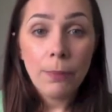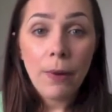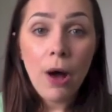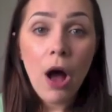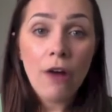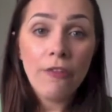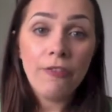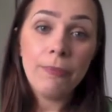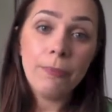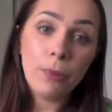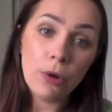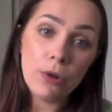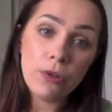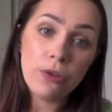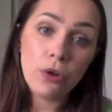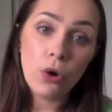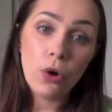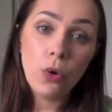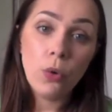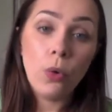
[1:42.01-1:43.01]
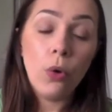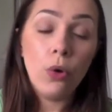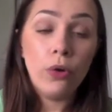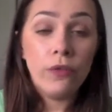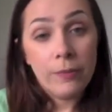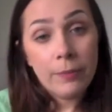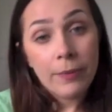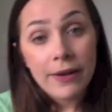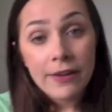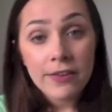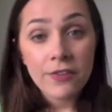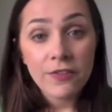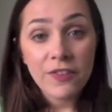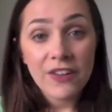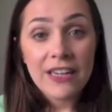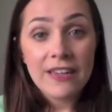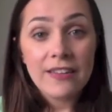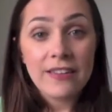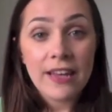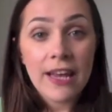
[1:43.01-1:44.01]
Bath, bottle, or if you're
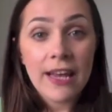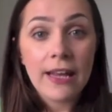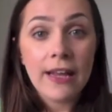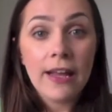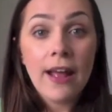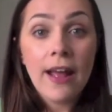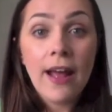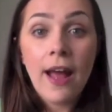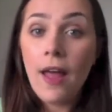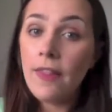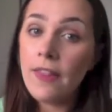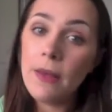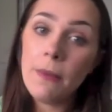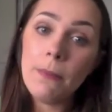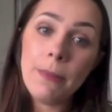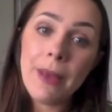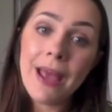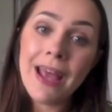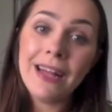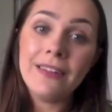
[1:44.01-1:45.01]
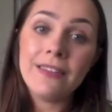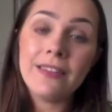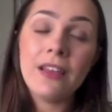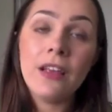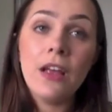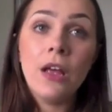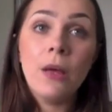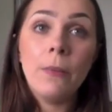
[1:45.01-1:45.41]
breastfeeding, and then bed.